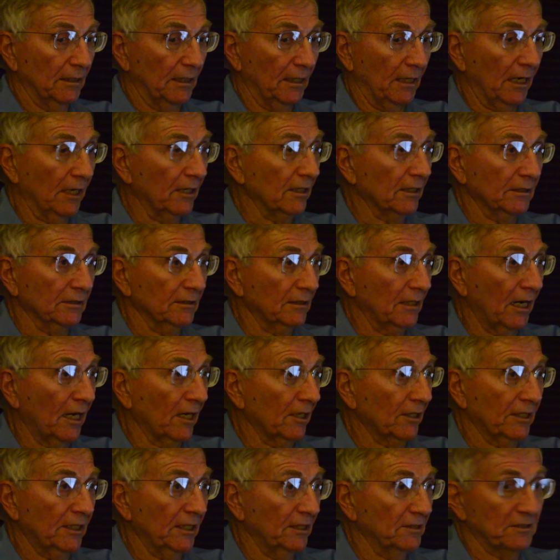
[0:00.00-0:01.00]
Our
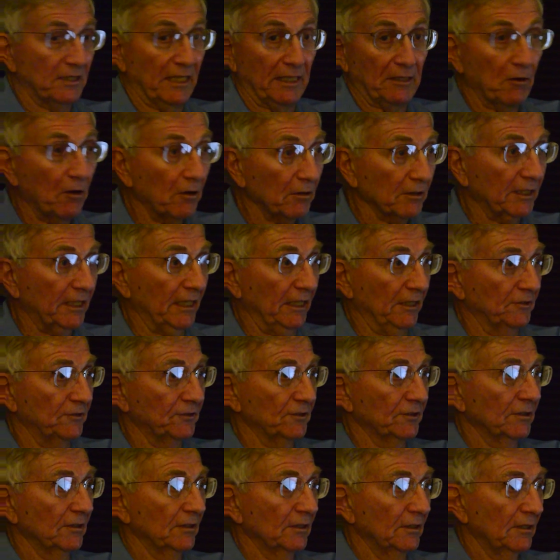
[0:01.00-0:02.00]
kids, like all
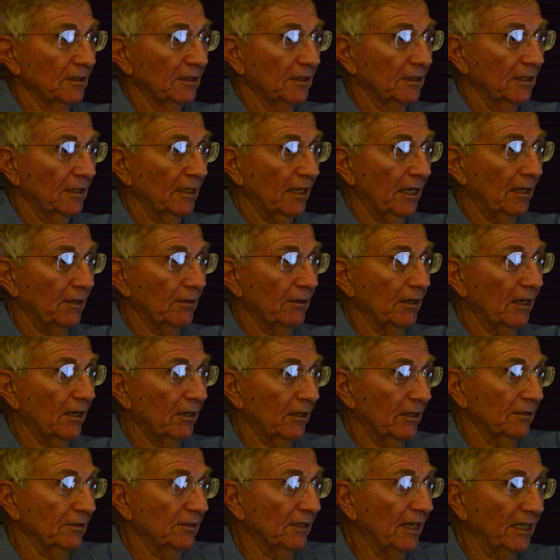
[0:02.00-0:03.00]
kids,
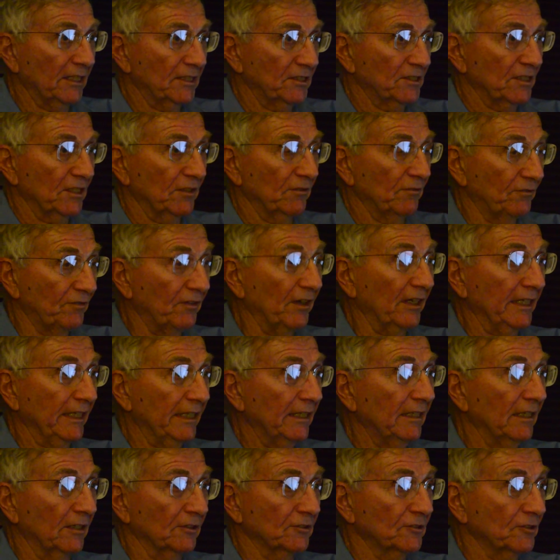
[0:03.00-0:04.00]
are nice and
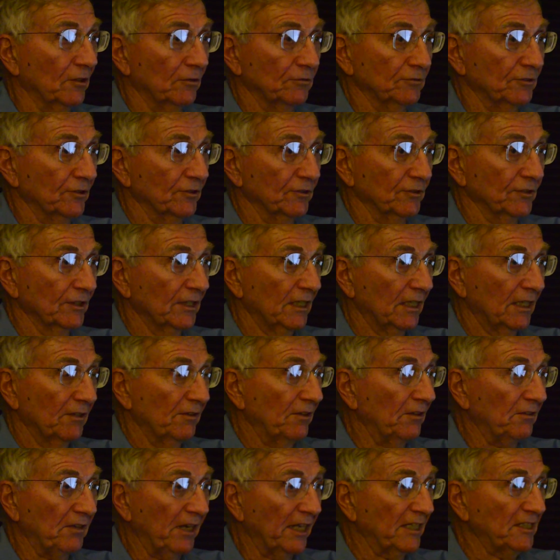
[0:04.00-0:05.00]
funny, our soldiers.
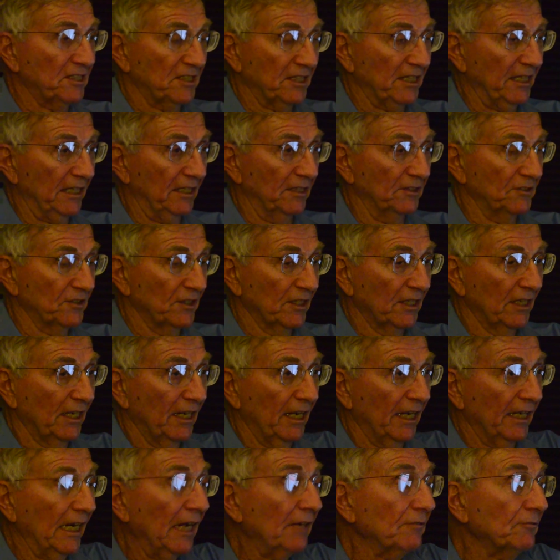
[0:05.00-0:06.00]
They're nice kids.
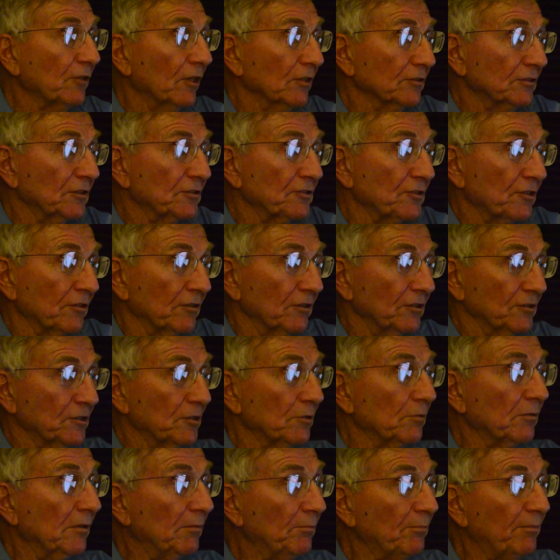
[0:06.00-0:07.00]
And I've talked to journalists
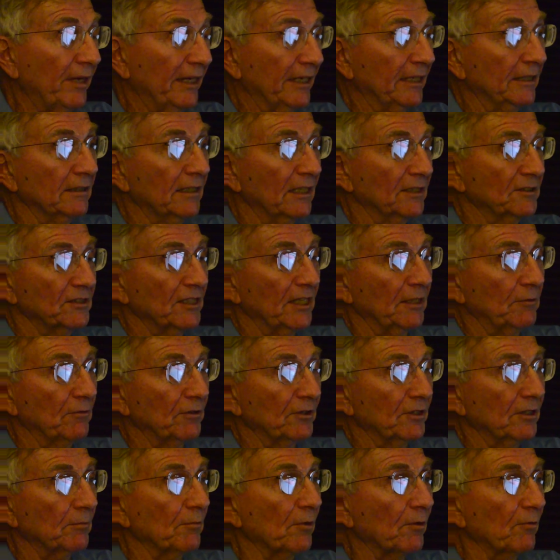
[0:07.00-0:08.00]
who were embedded, let's say,
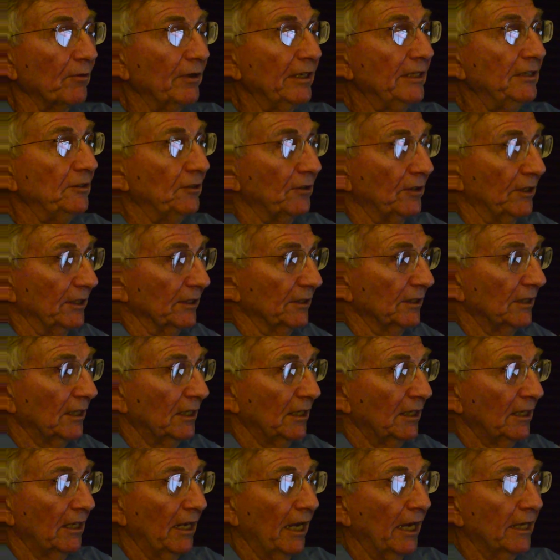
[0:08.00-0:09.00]
with the Marine unit.
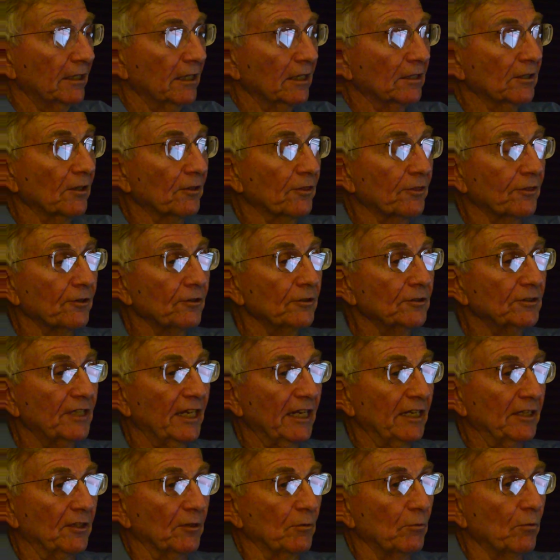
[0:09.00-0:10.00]
And on the third
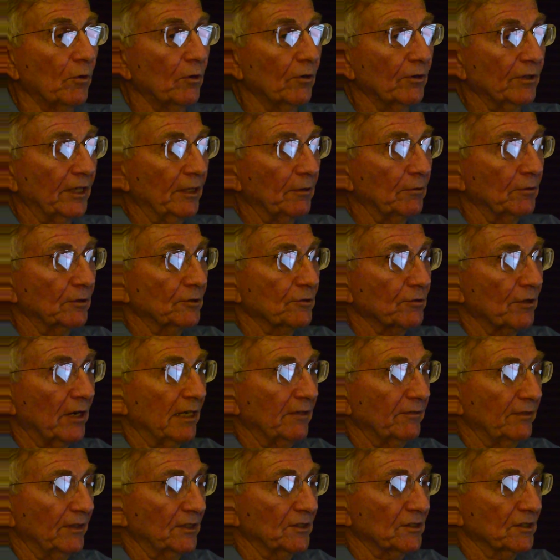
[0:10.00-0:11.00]
day of the war, they were
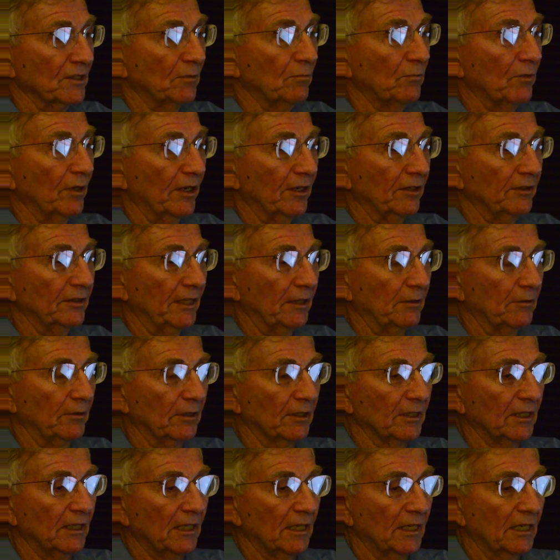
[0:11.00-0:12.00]
driving somewhere, and they
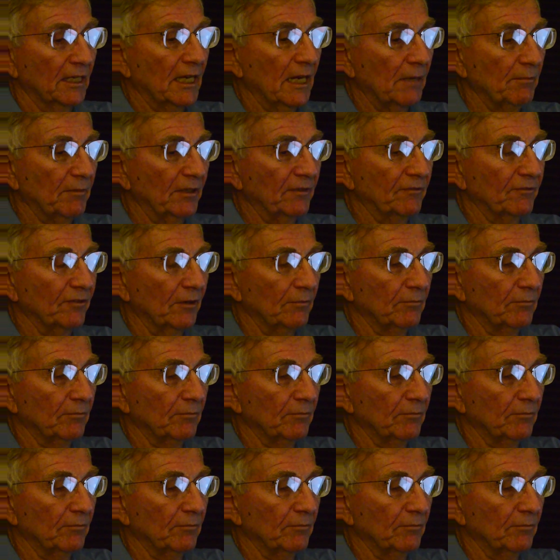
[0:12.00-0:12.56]
were driving